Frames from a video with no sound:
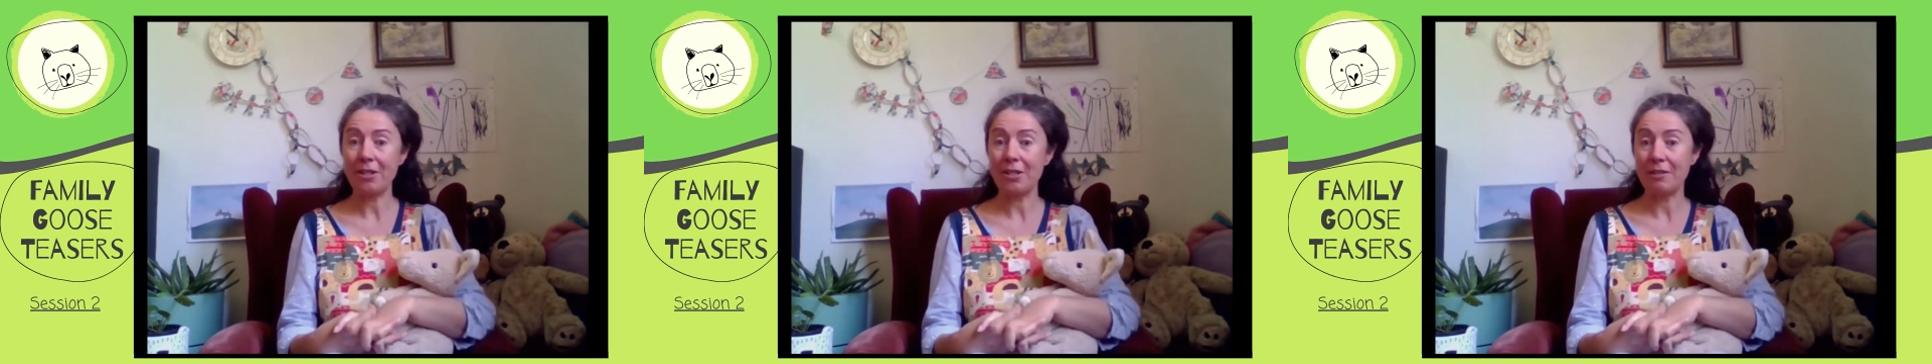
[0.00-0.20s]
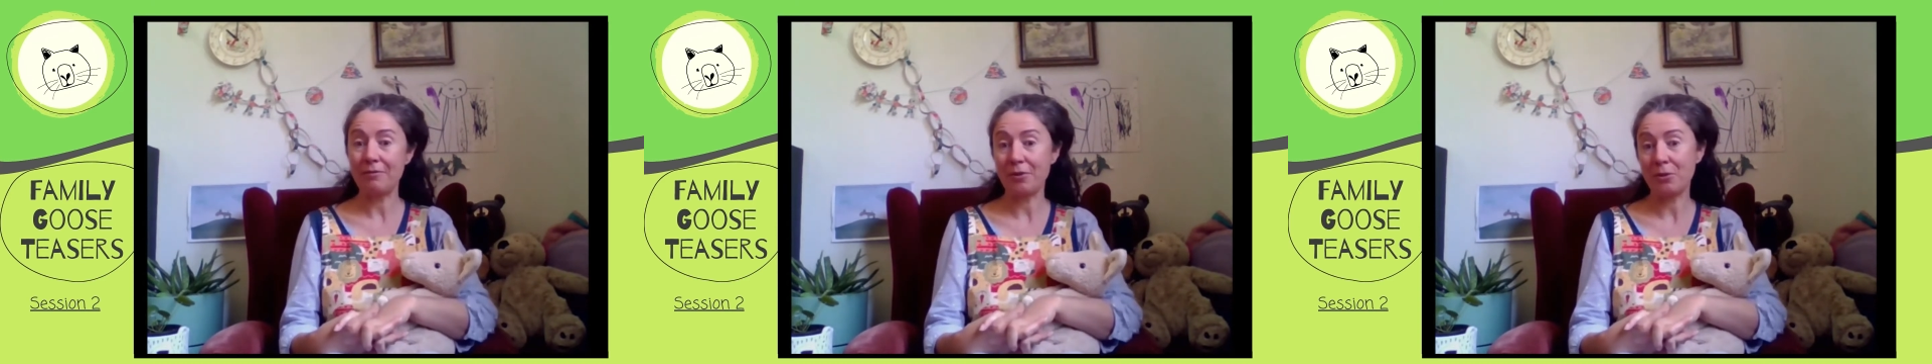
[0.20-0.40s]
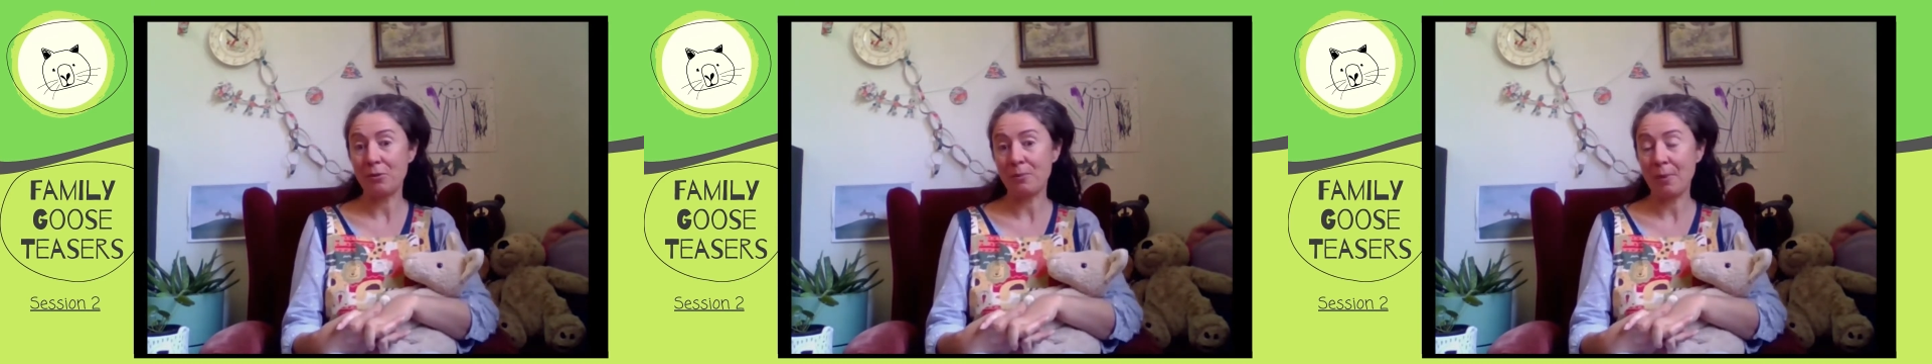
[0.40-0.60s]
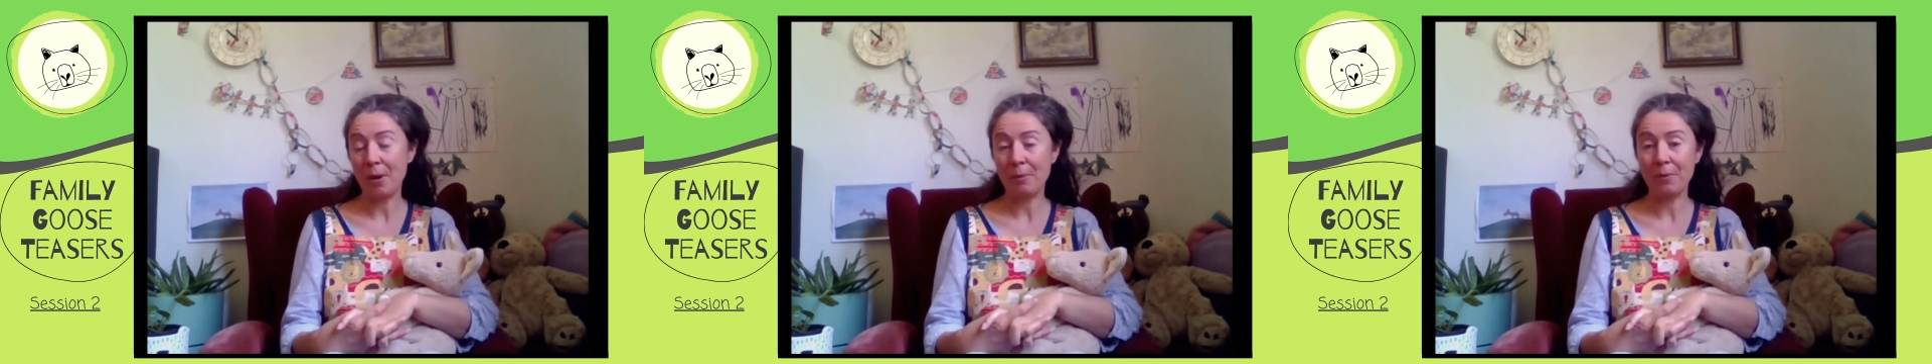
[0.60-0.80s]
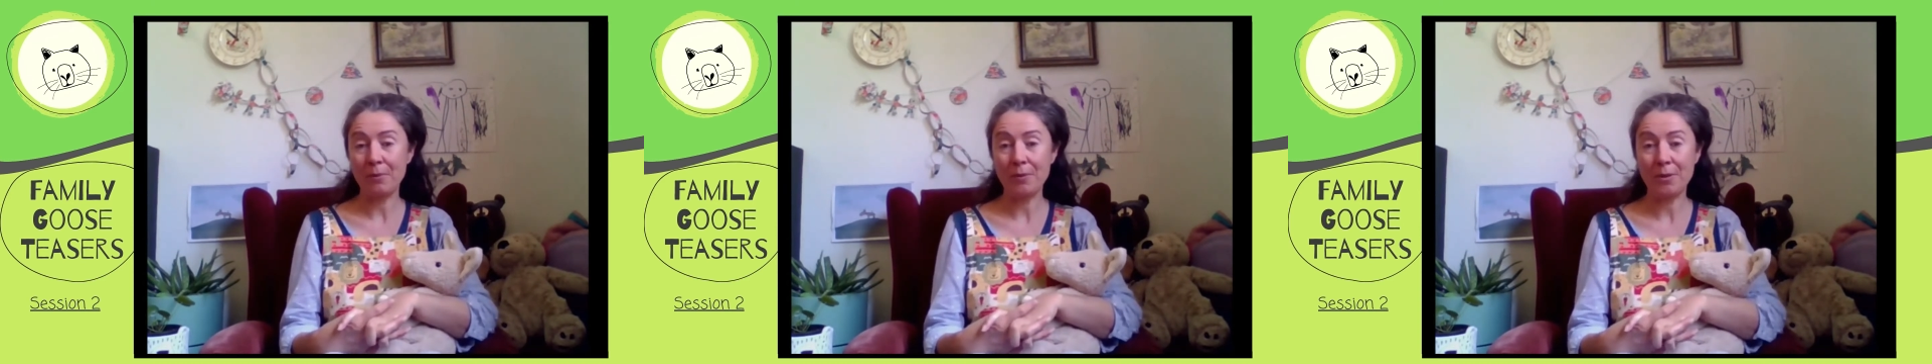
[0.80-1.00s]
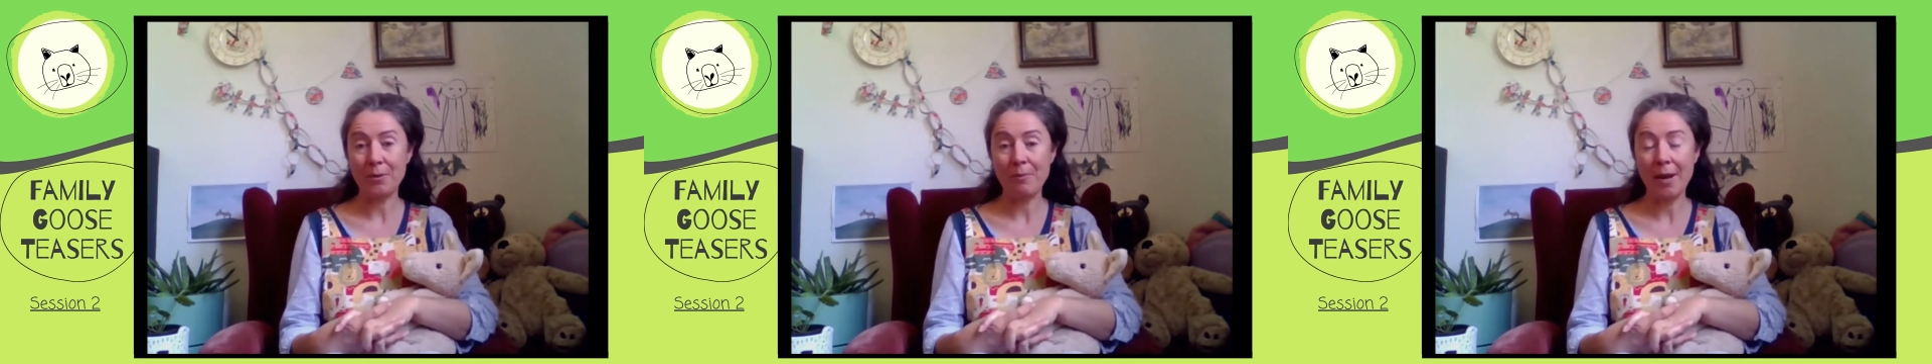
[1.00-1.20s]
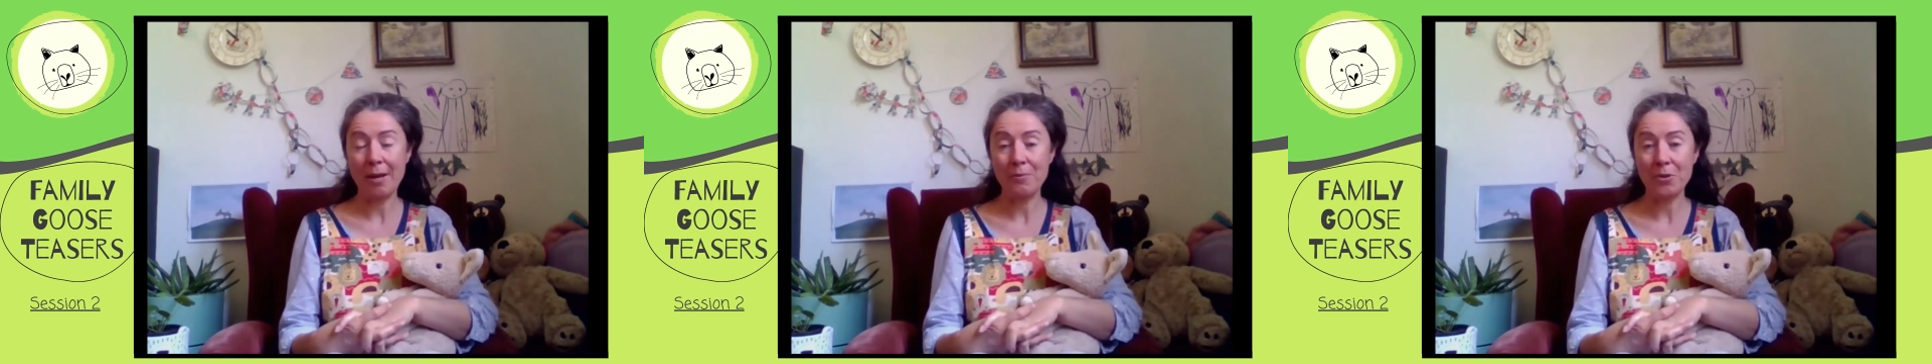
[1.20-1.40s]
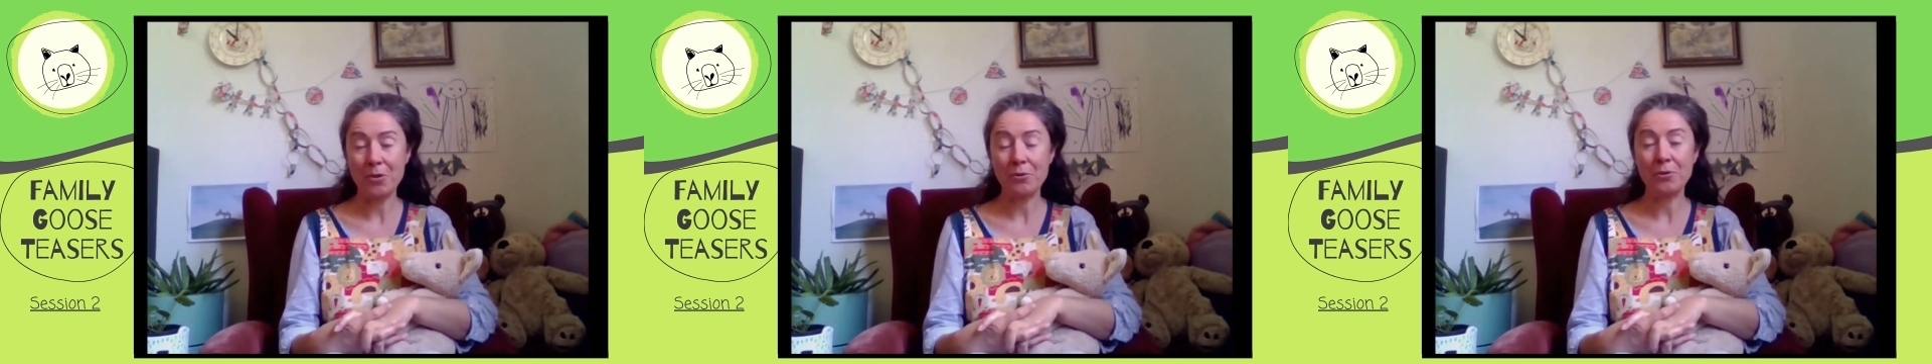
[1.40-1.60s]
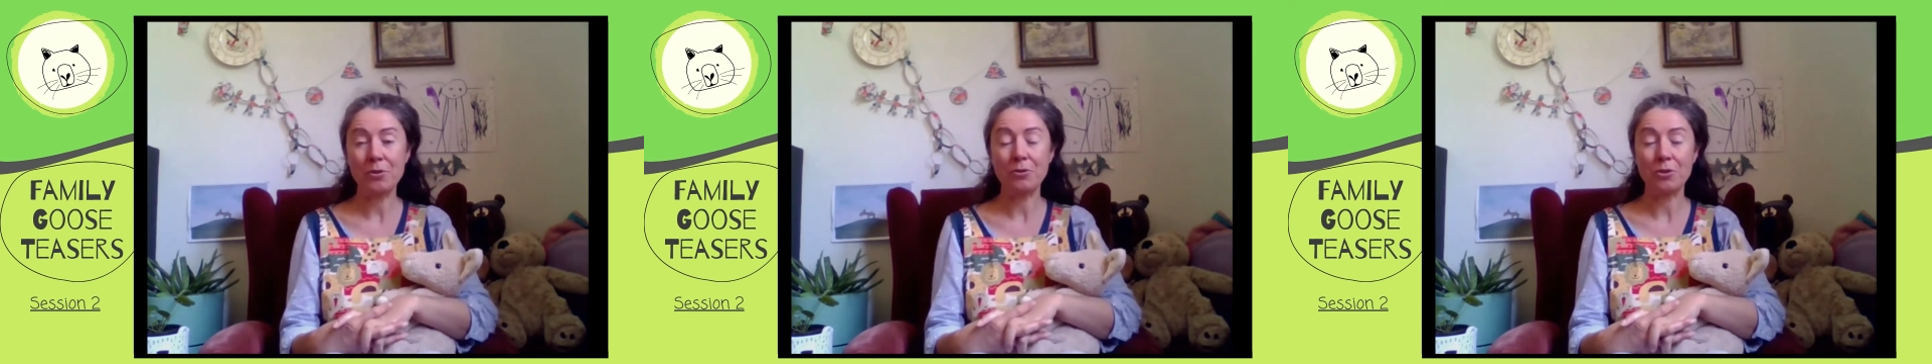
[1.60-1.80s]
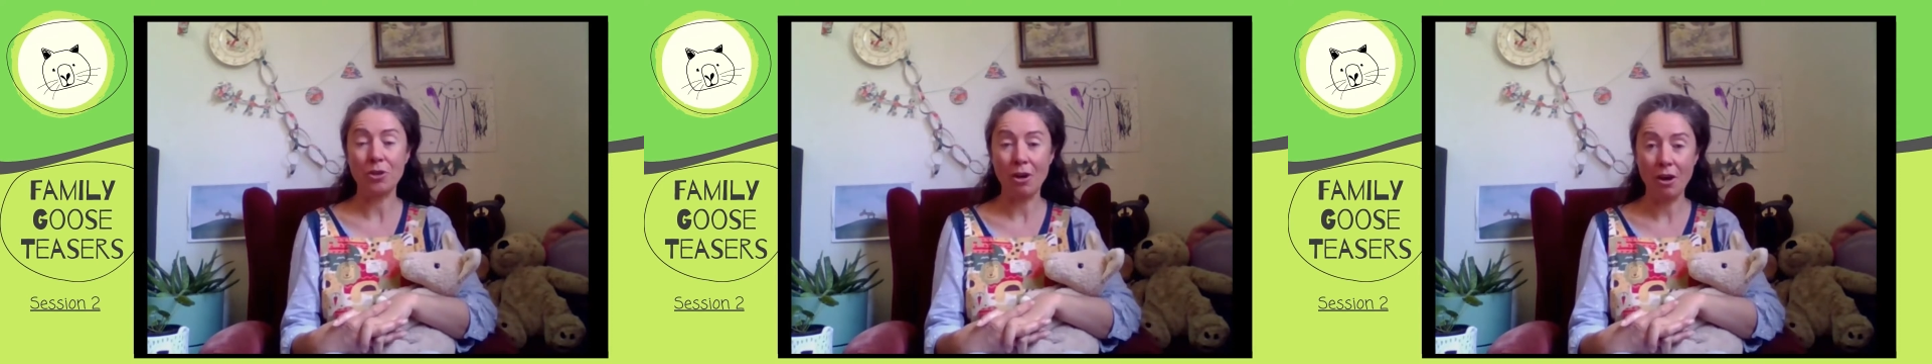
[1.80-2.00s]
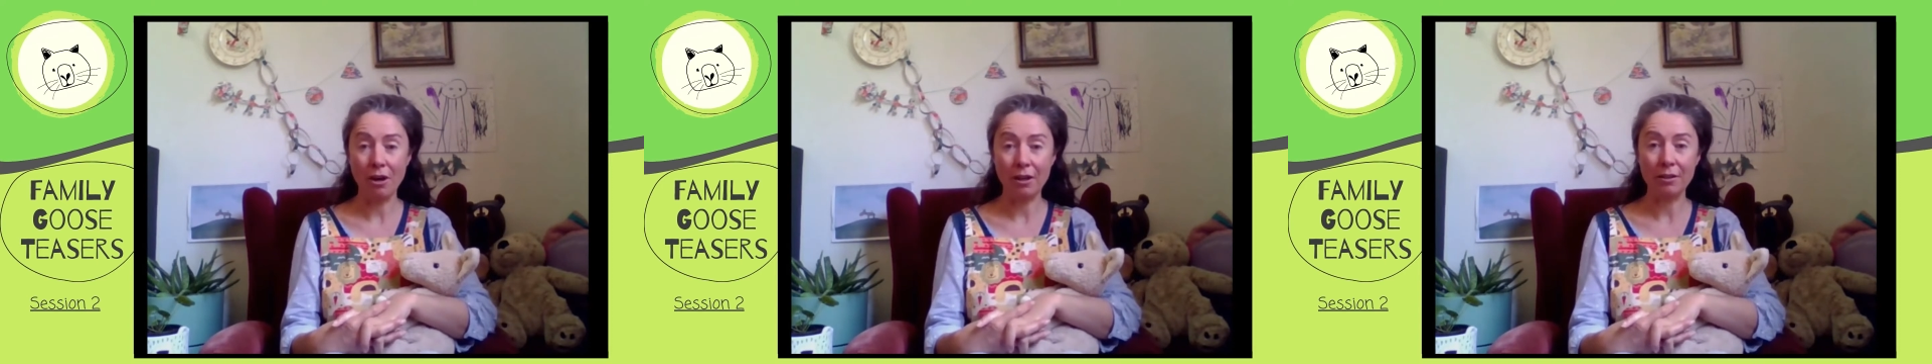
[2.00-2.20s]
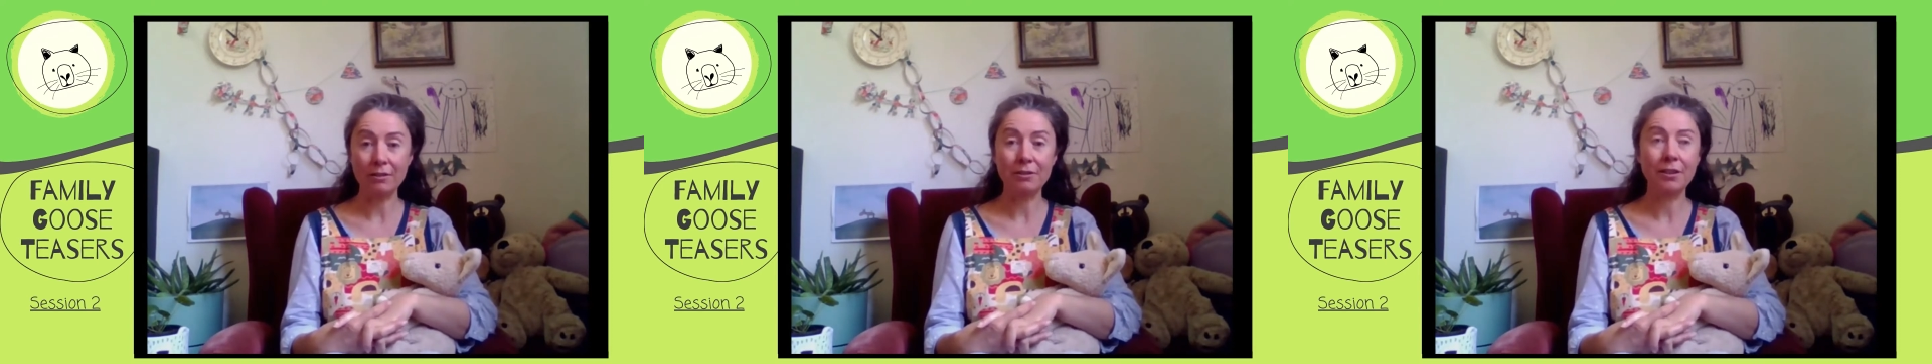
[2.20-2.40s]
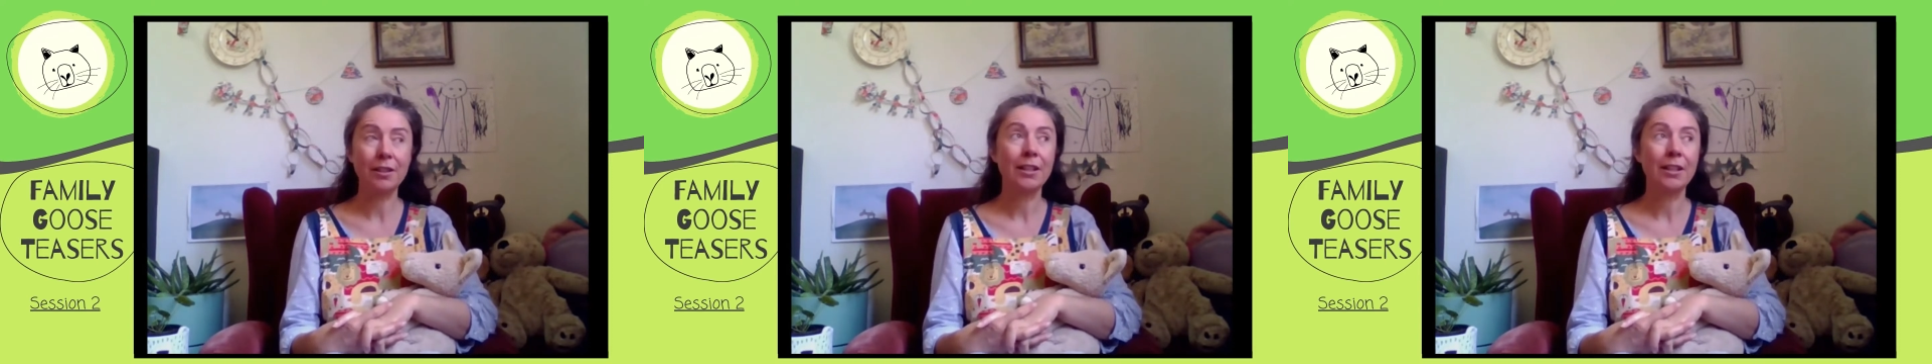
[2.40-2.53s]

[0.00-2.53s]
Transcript: a difficult moment with your baby or your child,